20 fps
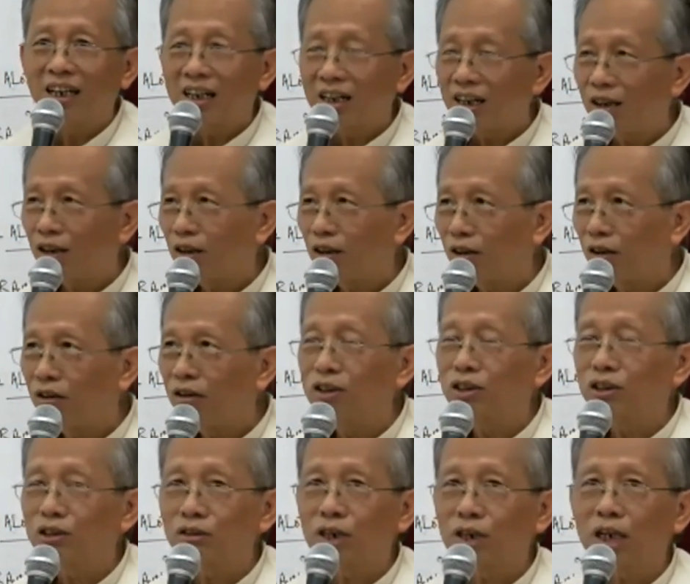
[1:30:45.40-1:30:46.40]
A lot of
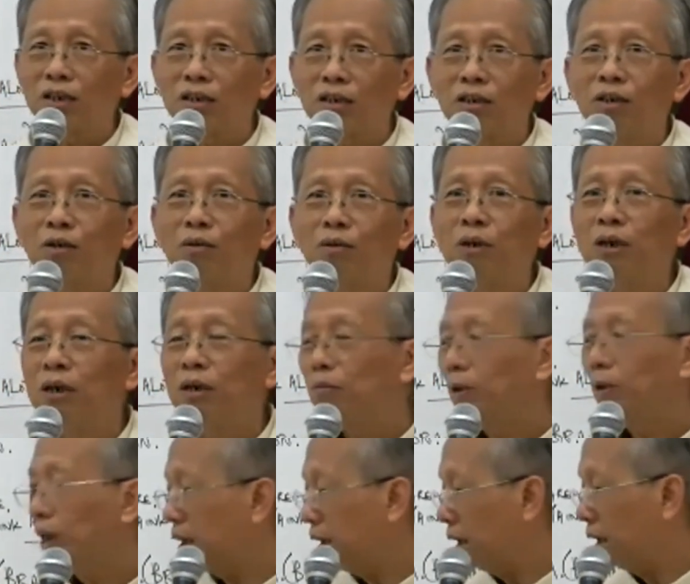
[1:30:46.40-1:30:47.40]
stress.
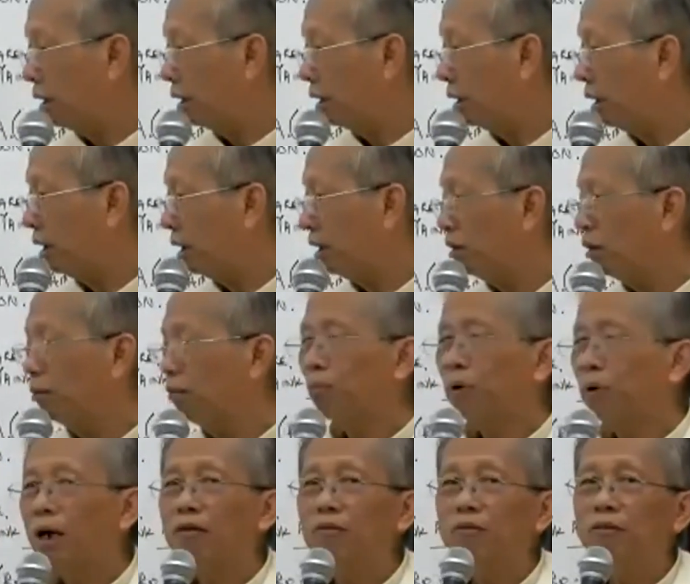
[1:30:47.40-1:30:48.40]
But they all
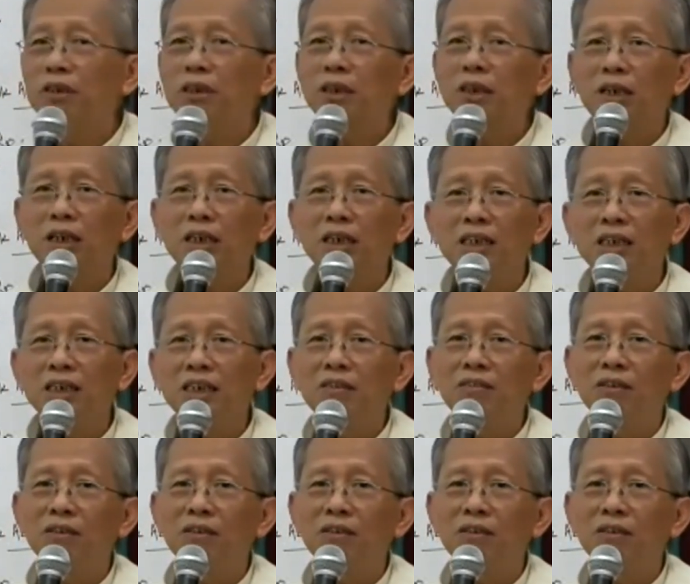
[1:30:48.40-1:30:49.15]
power crazy.